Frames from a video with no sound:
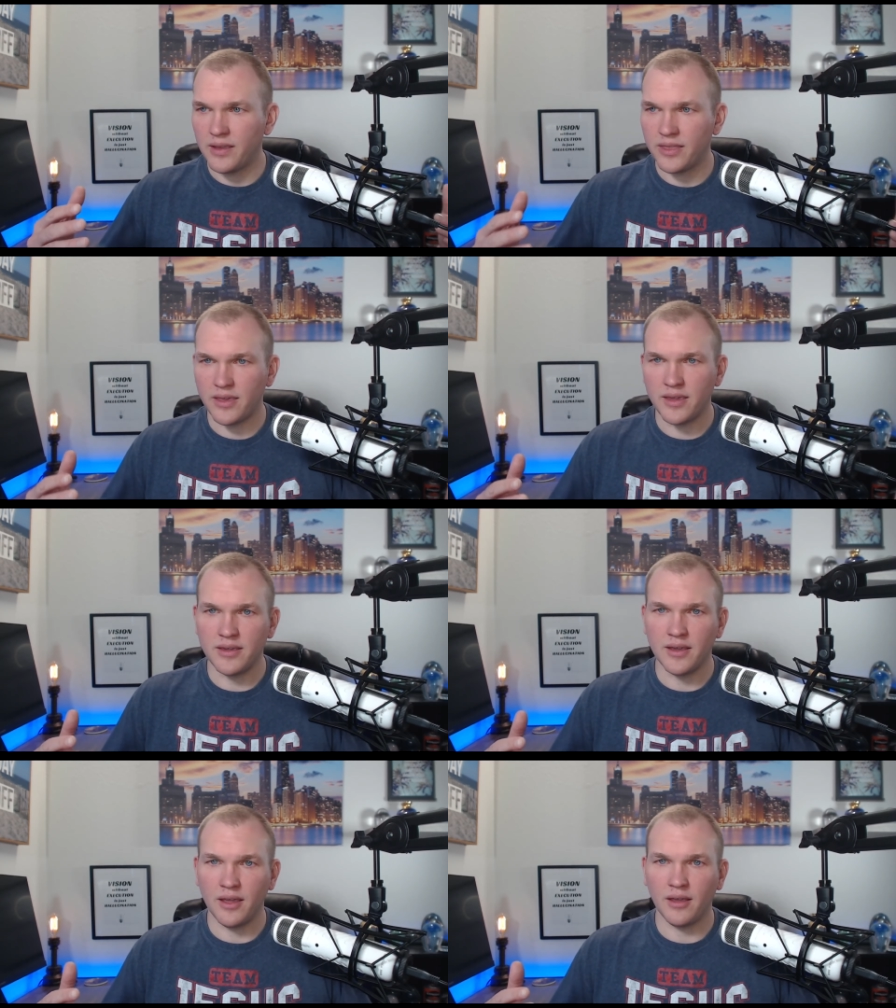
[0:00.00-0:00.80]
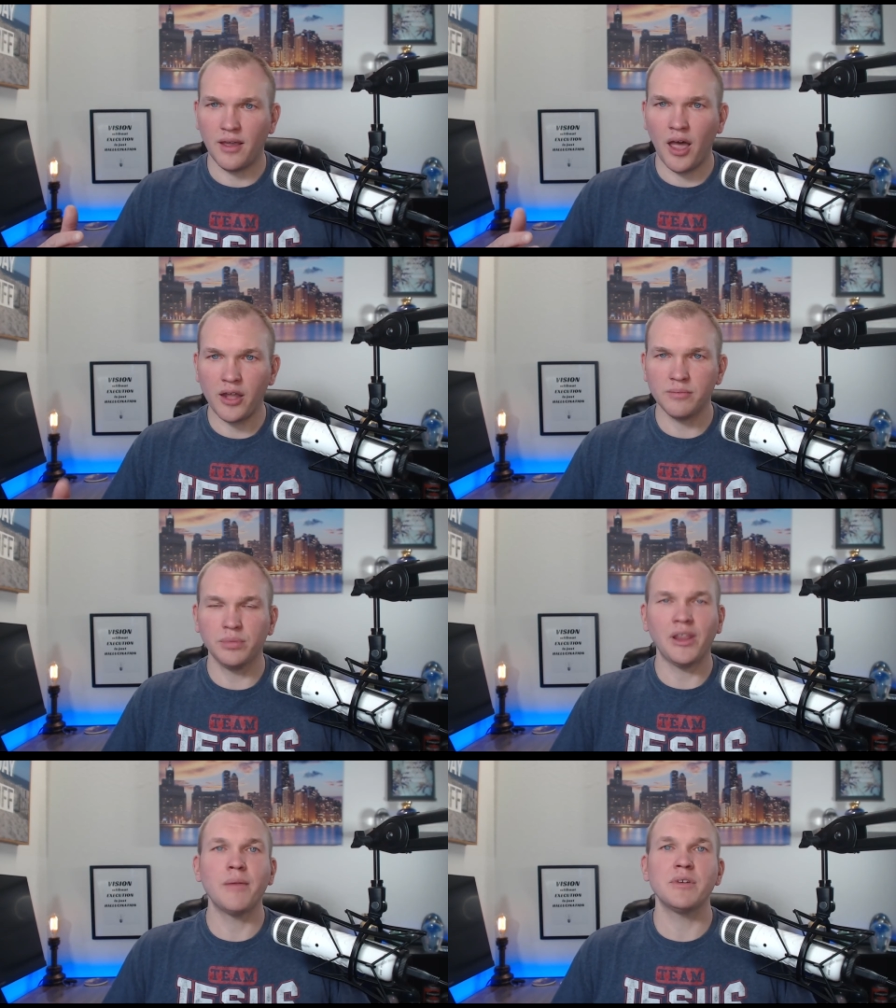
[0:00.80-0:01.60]
the
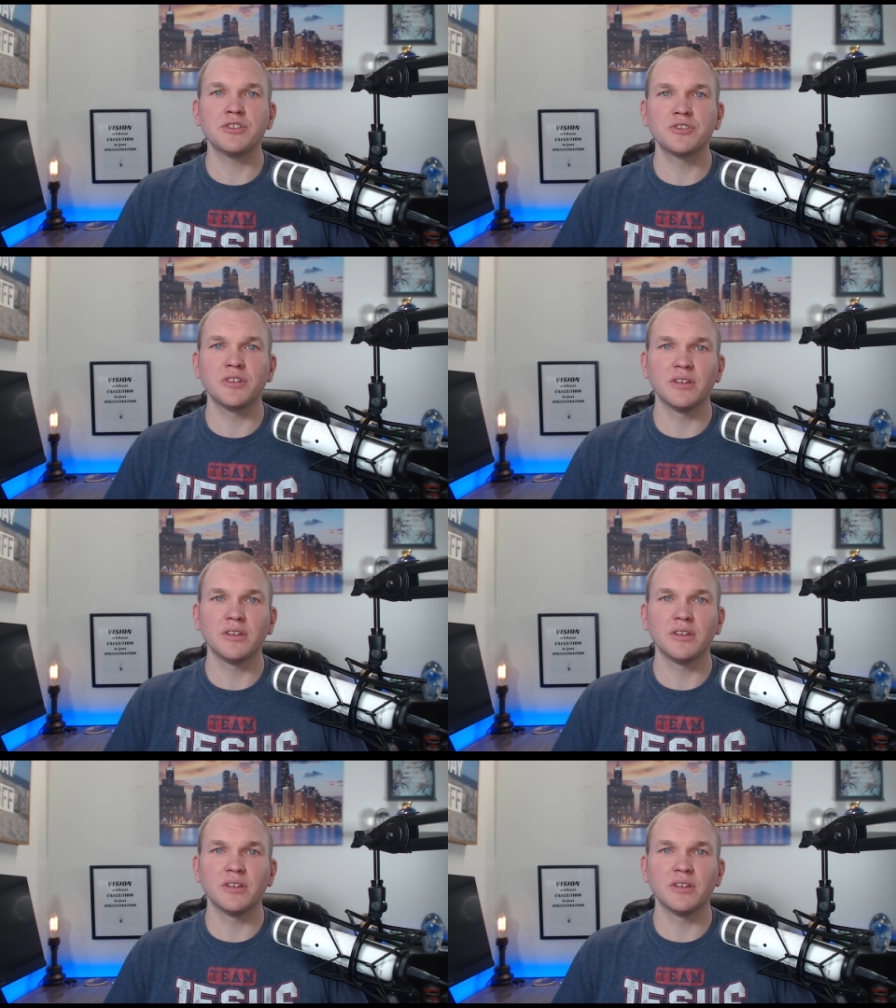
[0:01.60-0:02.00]
unblemished